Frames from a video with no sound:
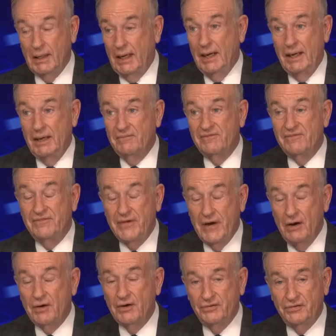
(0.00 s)
I am
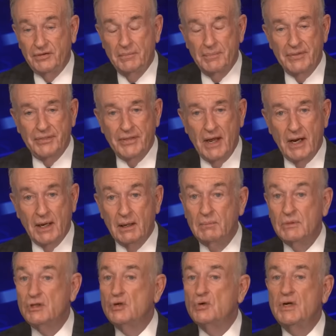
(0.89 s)
very
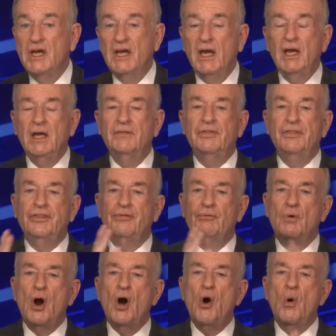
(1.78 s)
sympathetic, but you can't
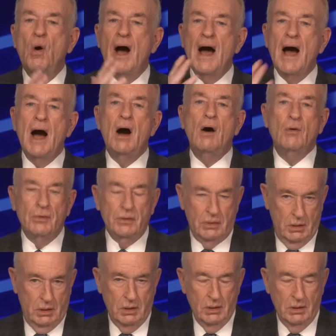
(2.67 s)
throw out